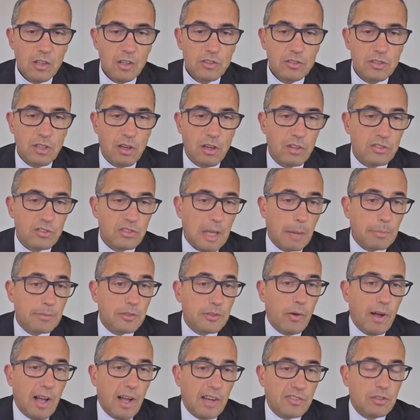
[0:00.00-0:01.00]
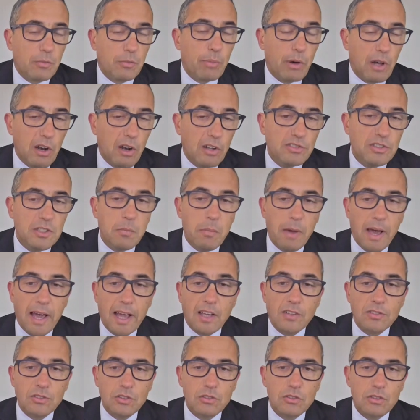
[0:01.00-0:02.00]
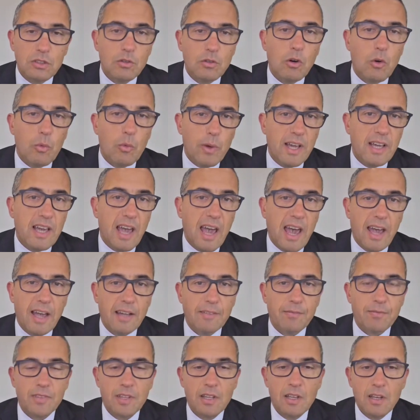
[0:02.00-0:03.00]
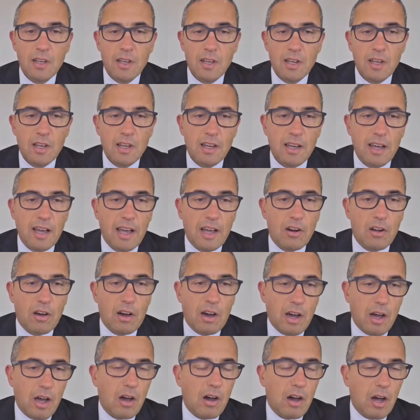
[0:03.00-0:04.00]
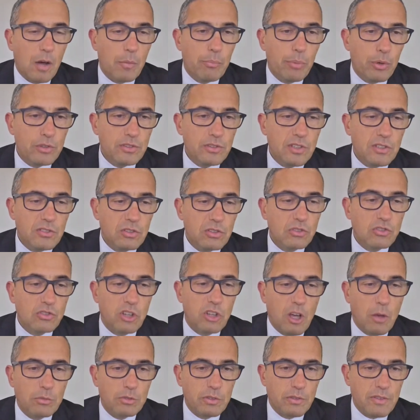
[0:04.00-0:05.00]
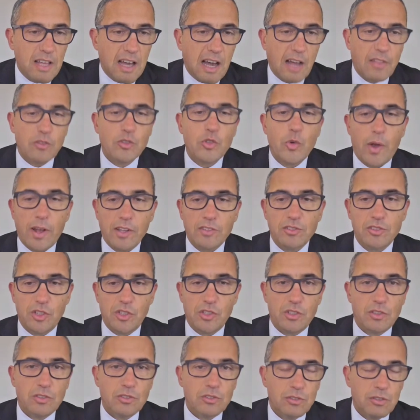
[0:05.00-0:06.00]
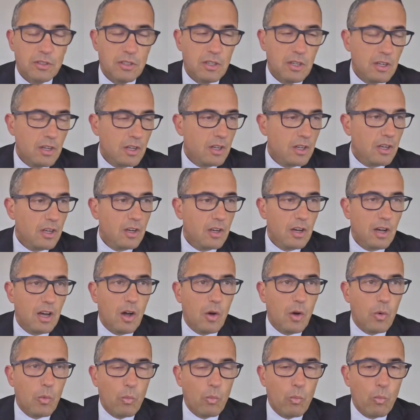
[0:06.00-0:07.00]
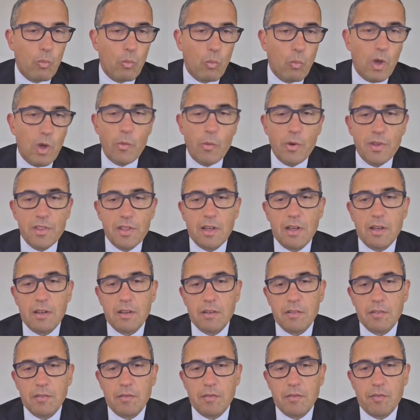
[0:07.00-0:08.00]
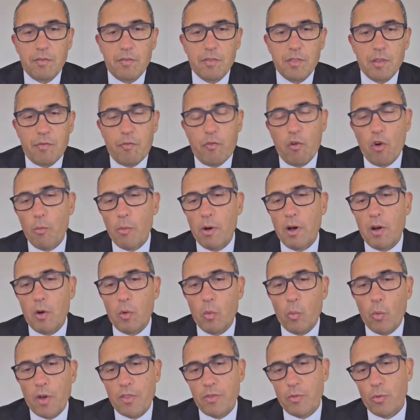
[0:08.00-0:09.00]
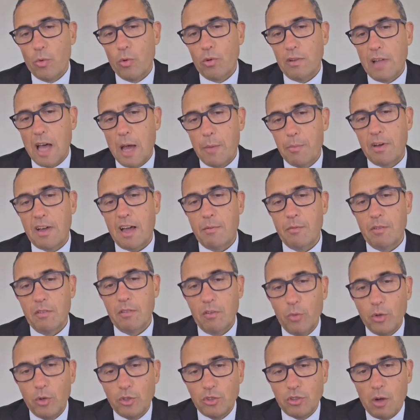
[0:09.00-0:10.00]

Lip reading: So it's up to us, the policymakers, to do what we can. And I put this in terms of the other transitions. We were the former Wetherill Labor government, of which